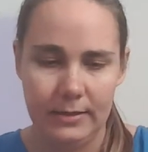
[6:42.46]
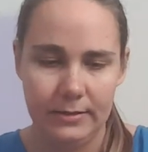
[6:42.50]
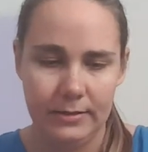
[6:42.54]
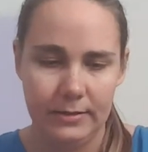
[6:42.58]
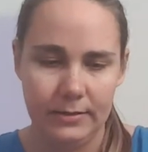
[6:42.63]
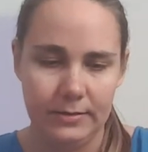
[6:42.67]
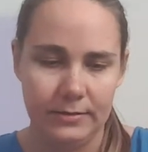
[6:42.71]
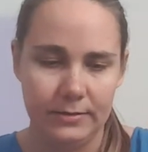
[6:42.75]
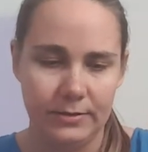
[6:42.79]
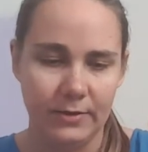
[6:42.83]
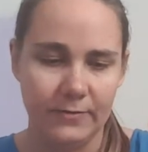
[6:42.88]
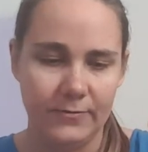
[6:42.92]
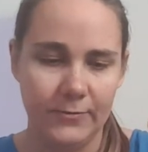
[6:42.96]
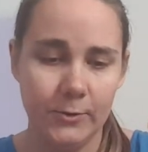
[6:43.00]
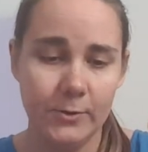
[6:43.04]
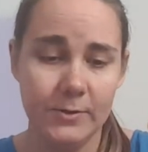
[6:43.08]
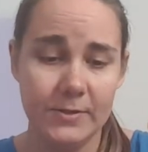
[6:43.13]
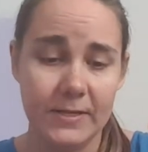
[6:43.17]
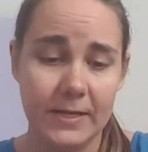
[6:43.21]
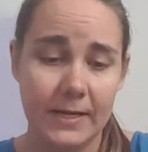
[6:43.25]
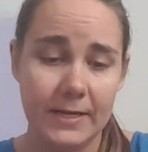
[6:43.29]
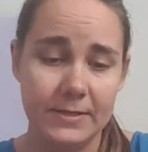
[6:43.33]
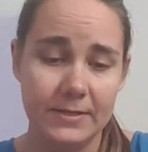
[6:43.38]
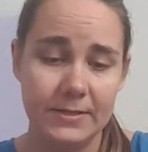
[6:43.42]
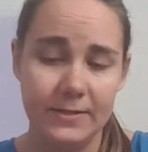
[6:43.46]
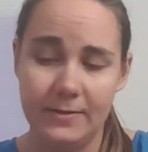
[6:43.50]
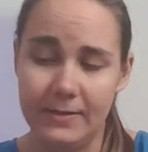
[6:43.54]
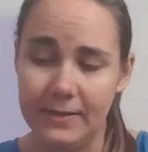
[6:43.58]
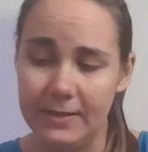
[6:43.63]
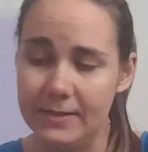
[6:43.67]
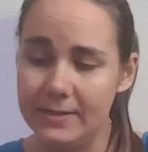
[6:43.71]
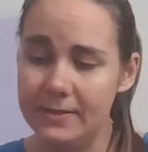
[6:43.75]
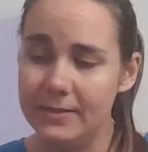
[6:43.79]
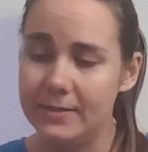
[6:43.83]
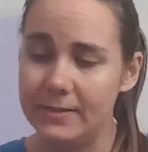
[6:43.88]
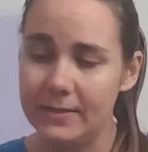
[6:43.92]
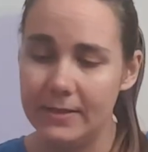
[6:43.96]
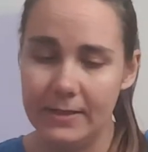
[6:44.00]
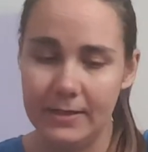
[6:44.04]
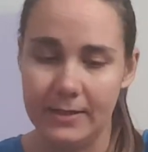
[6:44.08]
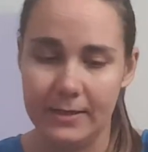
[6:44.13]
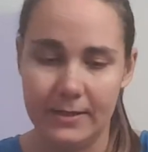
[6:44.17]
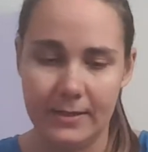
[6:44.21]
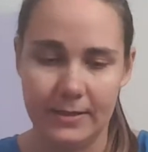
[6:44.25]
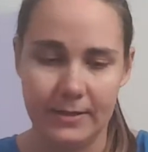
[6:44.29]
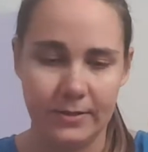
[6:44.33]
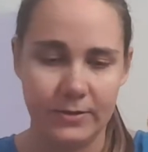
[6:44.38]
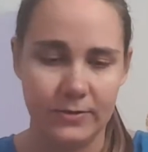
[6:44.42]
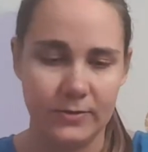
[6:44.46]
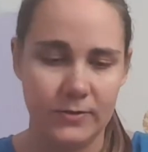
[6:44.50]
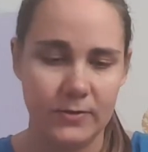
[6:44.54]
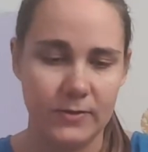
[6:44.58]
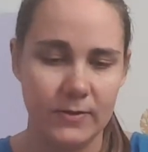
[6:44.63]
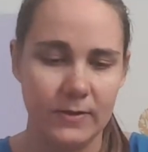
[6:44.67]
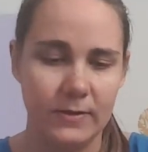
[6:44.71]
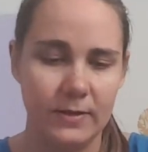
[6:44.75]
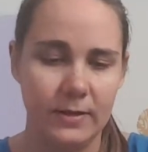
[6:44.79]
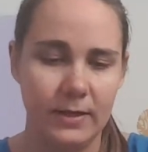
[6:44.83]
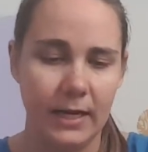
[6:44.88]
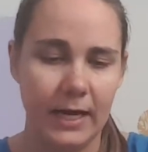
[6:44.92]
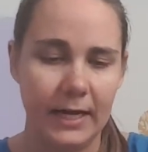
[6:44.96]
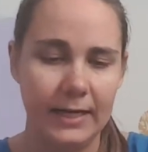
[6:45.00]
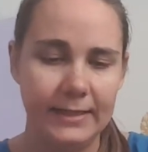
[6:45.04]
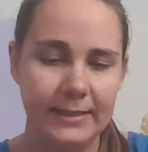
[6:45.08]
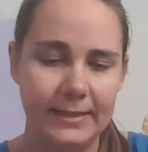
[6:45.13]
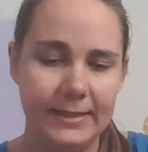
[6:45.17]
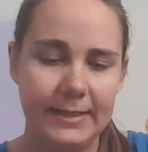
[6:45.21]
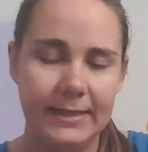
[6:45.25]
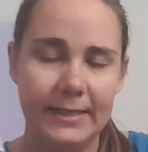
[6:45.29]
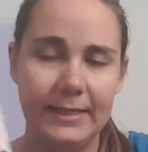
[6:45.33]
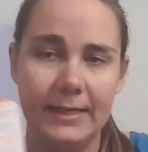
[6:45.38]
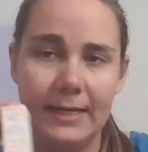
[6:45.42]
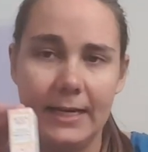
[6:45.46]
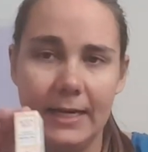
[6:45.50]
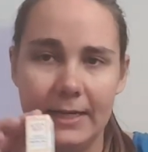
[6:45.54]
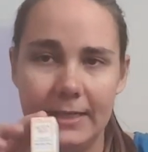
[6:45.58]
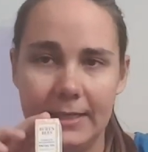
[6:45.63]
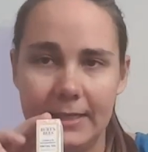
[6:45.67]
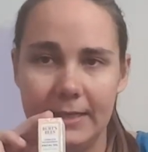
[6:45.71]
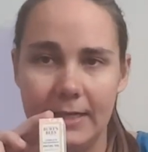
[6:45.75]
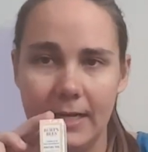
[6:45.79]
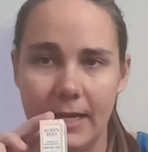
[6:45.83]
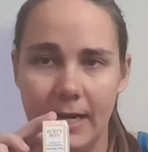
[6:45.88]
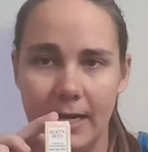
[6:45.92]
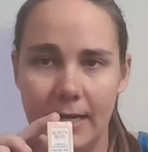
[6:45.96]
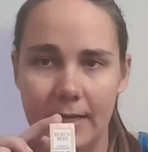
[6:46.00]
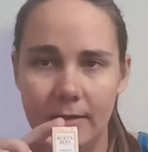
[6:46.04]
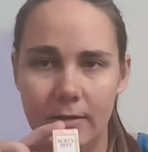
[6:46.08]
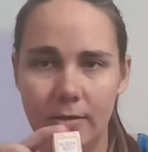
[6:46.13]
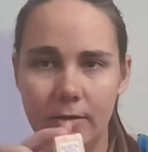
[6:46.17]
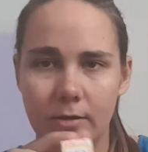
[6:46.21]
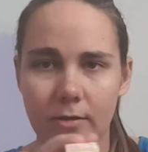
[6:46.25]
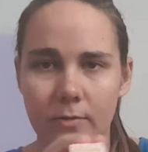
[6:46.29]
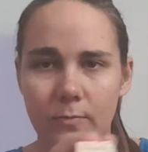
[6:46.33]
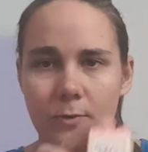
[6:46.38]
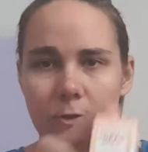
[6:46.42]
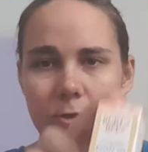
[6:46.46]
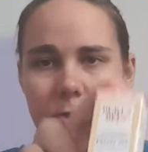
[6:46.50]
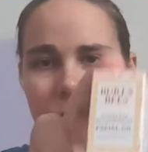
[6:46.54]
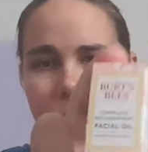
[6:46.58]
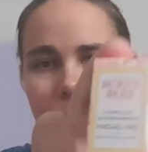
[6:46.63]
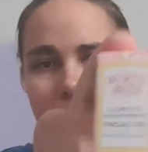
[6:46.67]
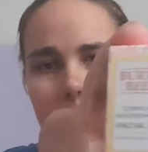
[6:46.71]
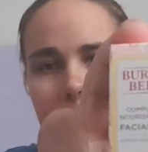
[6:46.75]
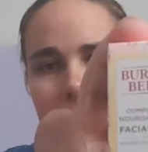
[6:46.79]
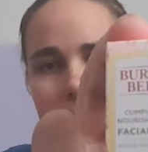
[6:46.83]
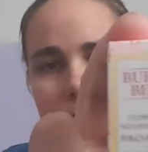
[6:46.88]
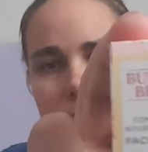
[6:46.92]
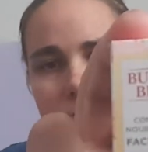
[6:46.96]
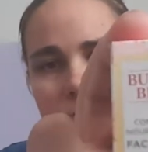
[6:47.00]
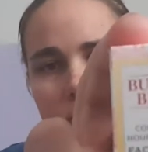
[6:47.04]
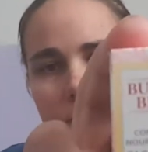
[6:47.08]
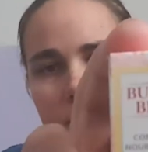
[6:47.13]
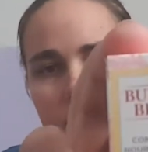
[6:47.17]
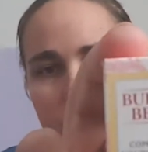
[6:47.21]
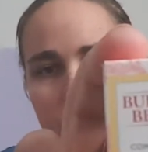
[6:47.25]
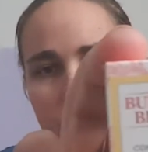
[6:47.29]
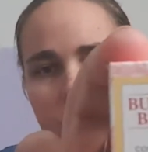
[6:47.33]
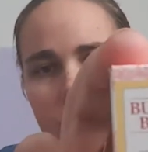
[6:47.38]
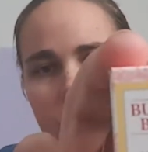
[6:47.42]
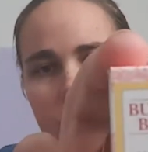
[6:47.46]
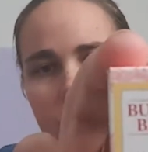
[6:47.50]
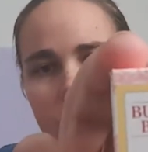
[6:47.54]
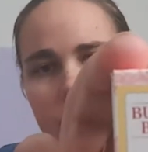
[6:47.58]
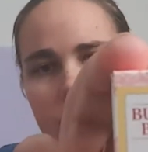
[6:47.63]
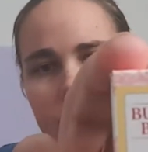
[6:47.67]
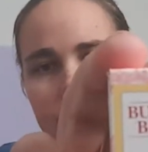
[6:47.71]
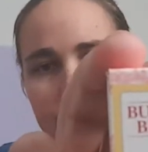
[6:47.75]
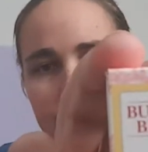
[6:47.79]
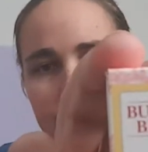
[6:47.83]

the full size of this is $19.99 on Birchbox.com.